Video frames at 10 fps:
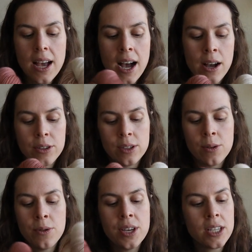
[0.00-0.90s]
Uh,
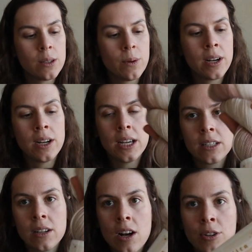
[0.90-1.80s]
so this one
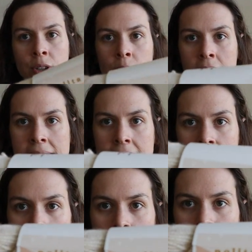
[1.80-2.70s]
is called
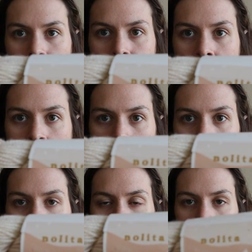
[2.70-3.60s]
Nolita. That's the
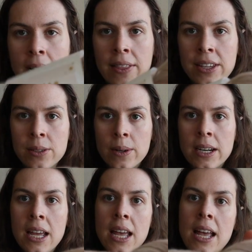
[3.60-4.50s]
colorway on this
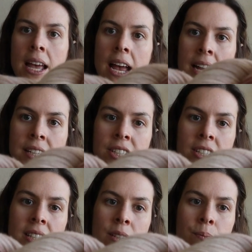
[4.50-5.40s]
one. And it's
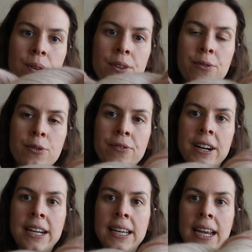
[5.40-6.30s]
just this beautiful
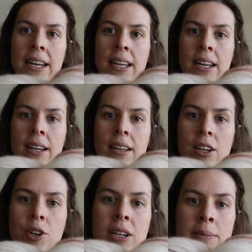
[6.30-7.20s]
variegated
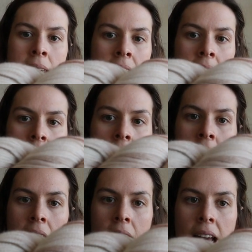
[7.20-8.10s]
creamy
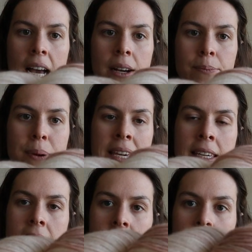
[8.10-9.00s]

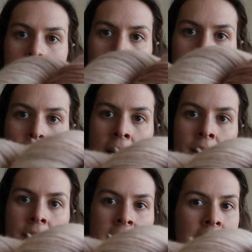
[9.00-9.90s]
pink
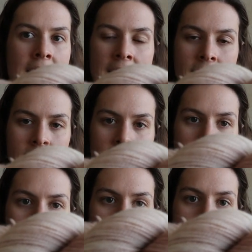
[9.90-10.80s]
ballerina-esque
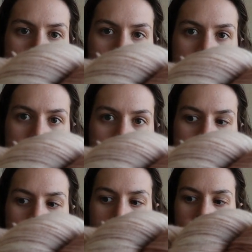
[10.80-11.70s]
colors,
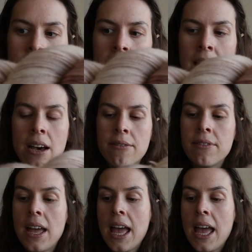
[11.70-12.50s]
which I really love.